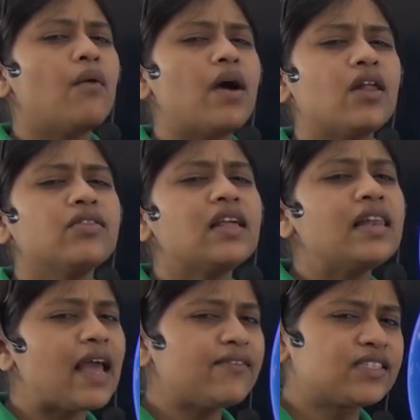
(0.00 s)
while on the
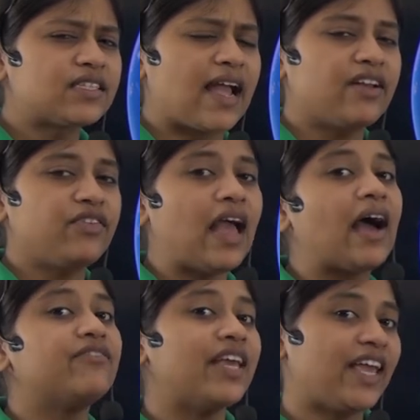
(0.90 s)
left side we
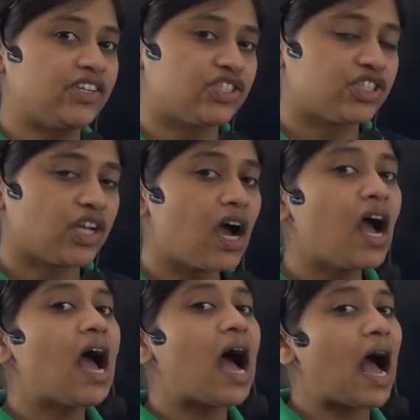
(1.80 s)
have Asia
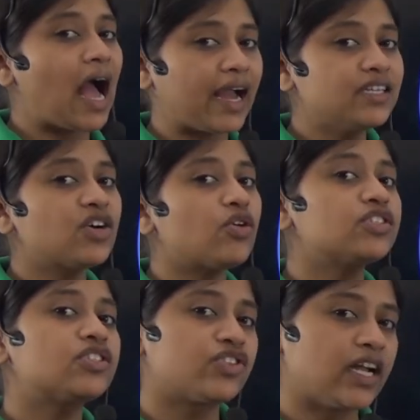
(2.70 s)
and
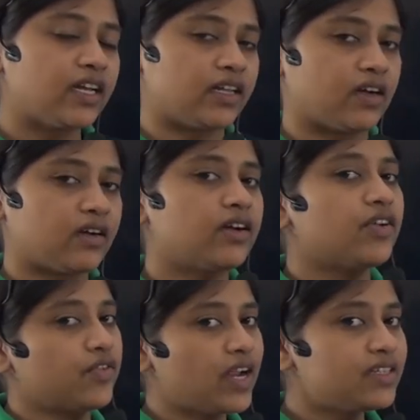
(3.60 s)
Australia
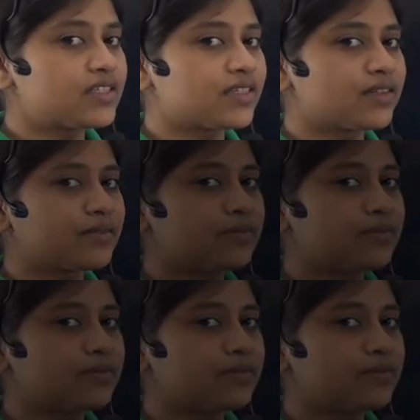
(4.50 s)
right?